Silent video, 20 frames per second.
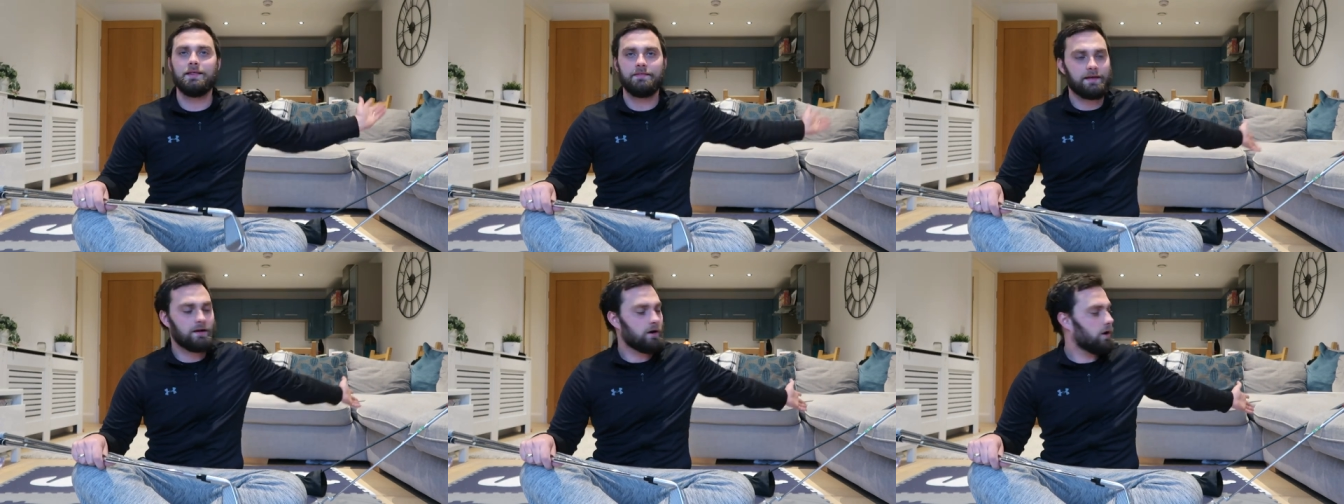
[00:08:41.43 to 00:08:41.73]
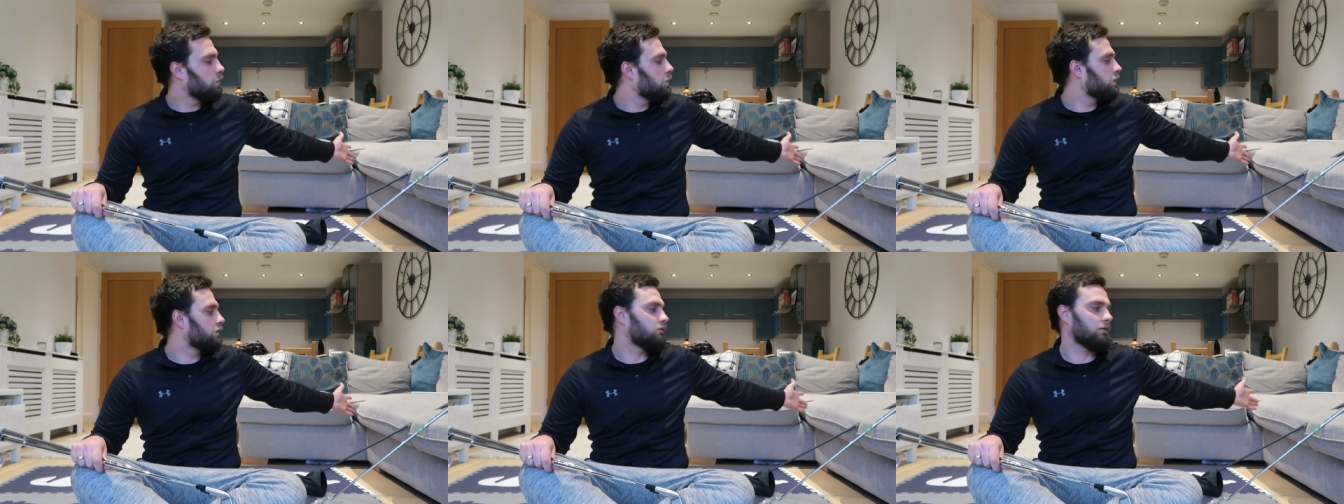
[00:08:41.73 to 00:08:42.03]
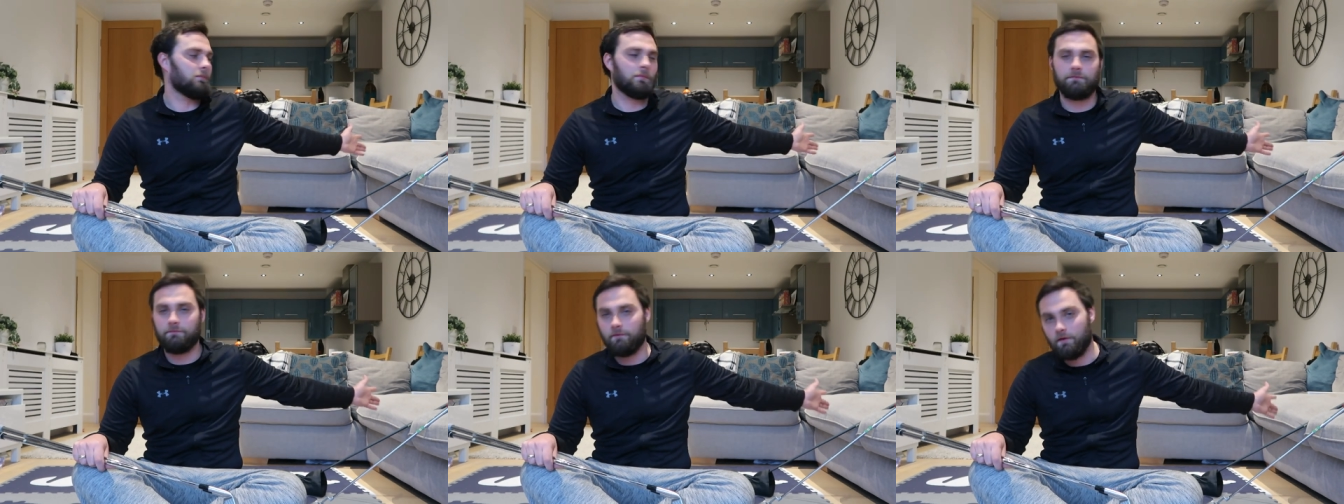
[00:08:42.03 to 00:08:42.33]
than I would
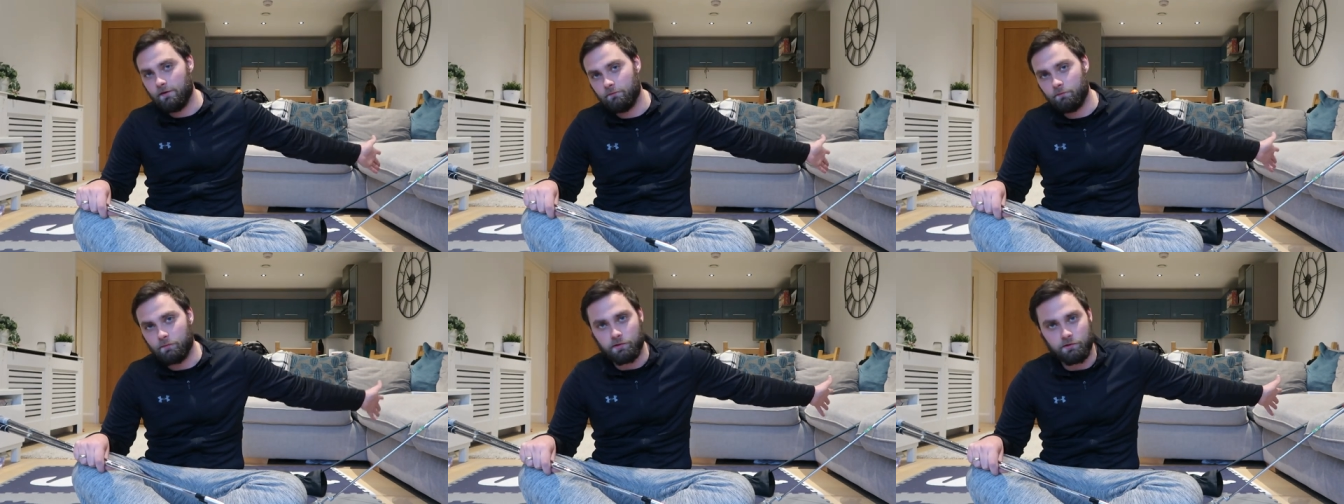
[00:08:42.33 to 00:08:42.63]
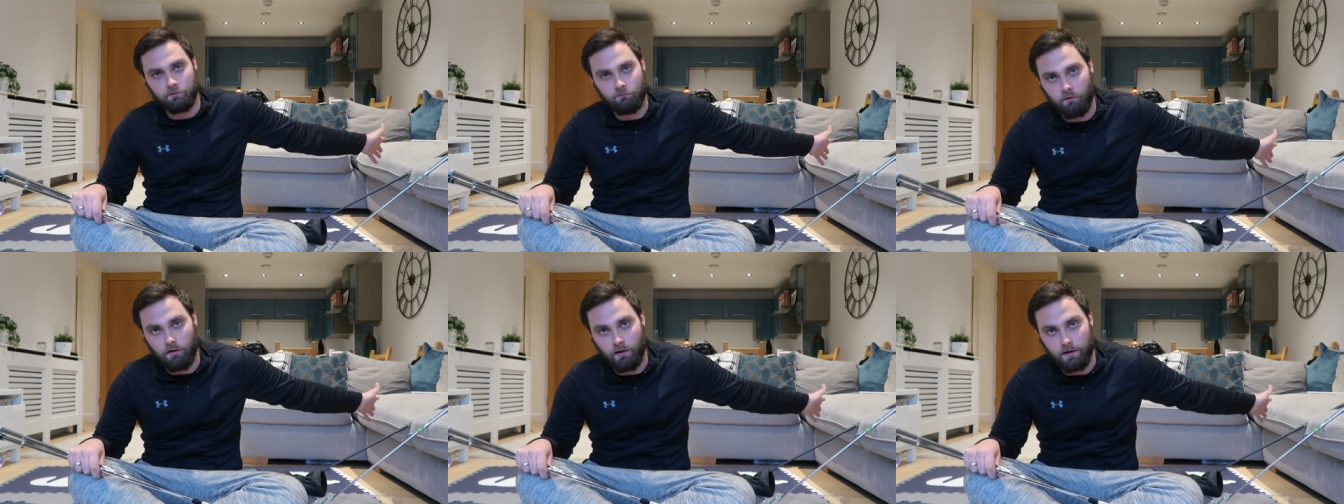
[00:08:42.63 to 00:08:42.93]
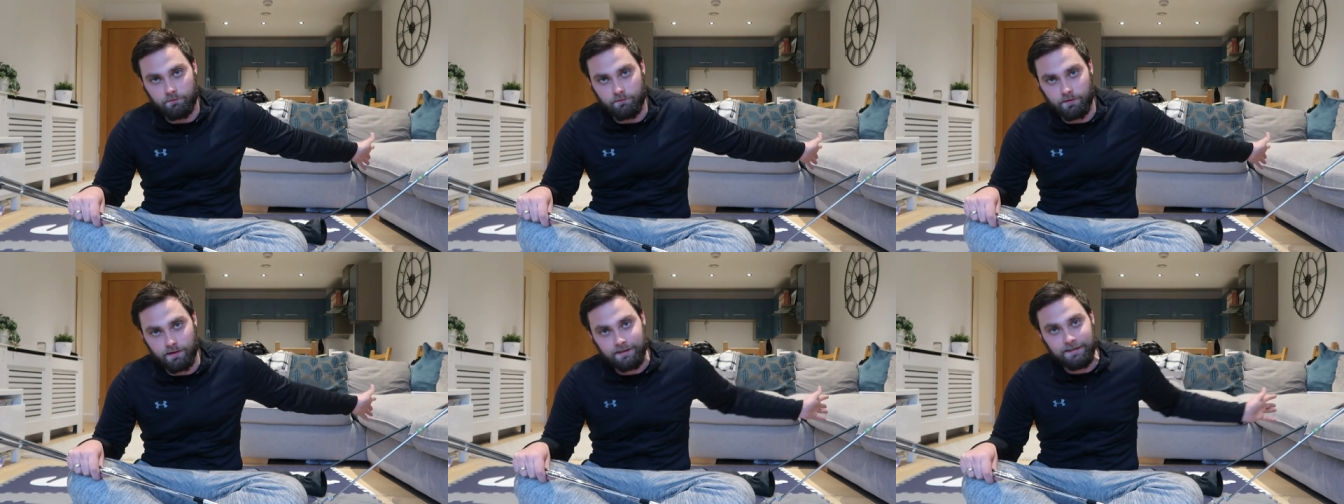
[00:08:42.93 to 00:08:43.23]
from a five wood and
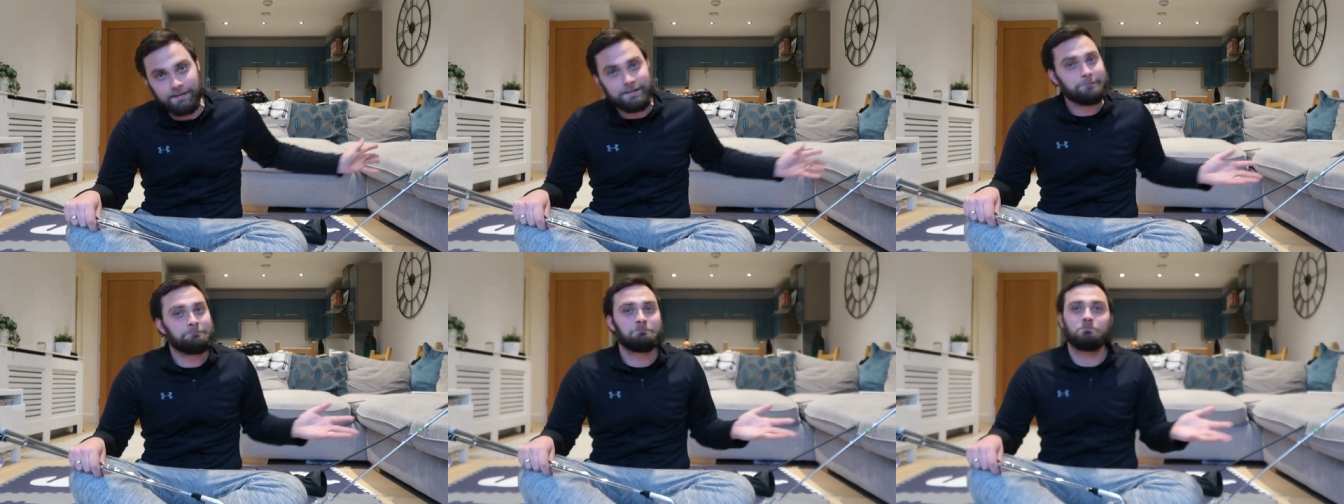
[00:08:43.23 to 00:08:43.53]
driver